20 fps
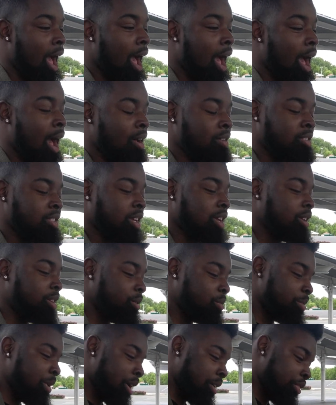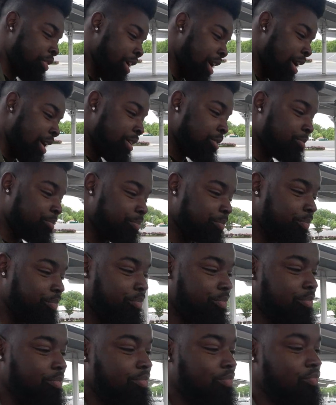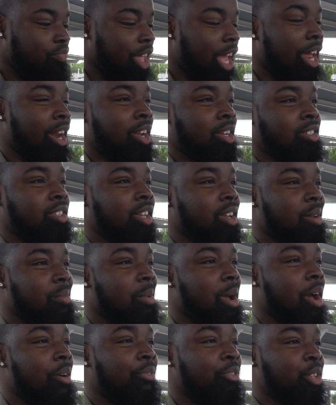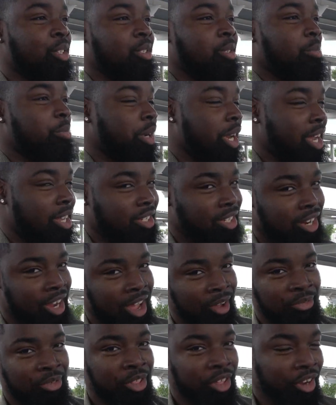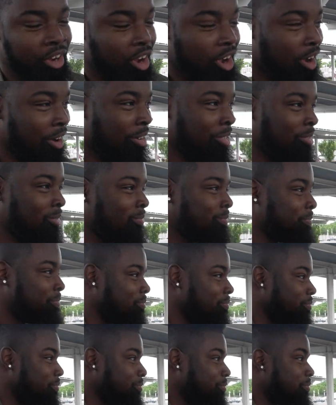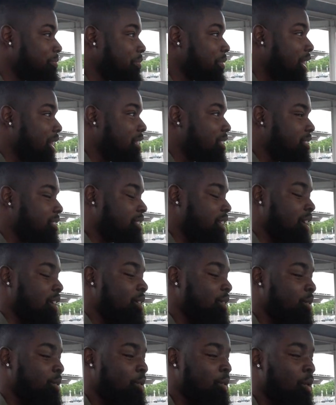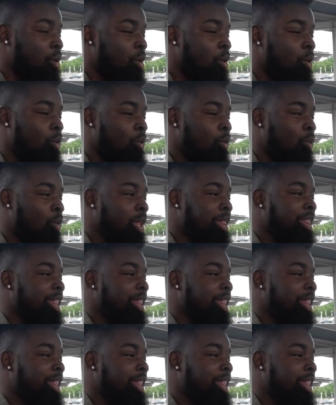I'll tell you about that, and I'll tell you about future plans I got for the car. So, one